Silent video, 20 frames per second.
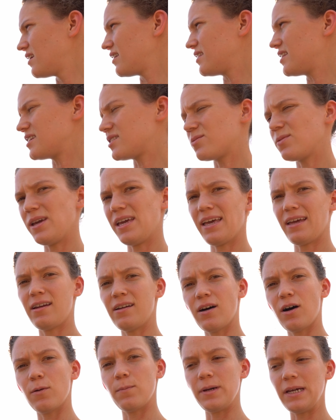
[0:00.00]
This weekend
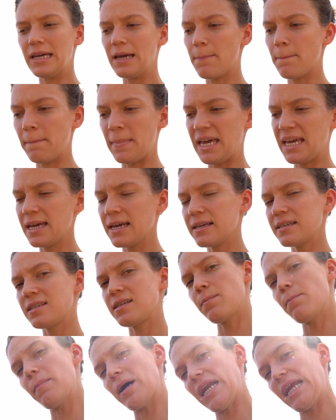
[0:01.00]
I'll be making
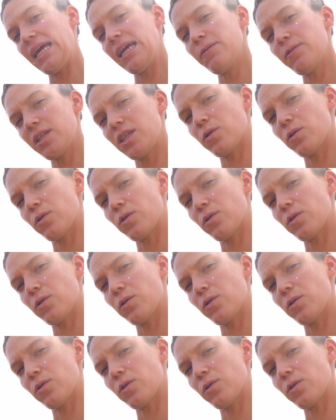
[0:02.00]
some money with